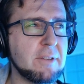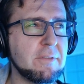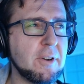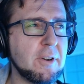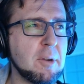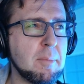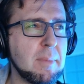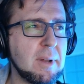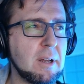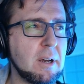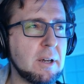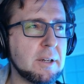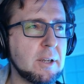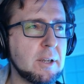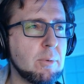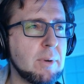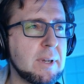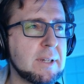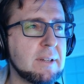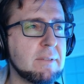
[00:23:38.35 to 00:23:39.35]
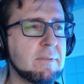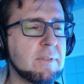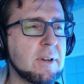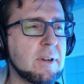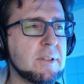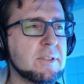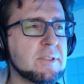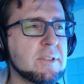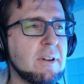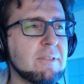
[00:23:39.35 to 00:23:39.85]
very melodic one, a
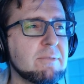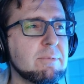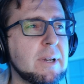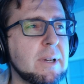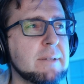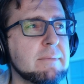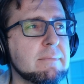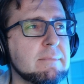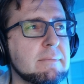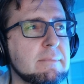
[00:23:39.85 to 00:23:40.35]
very soft one.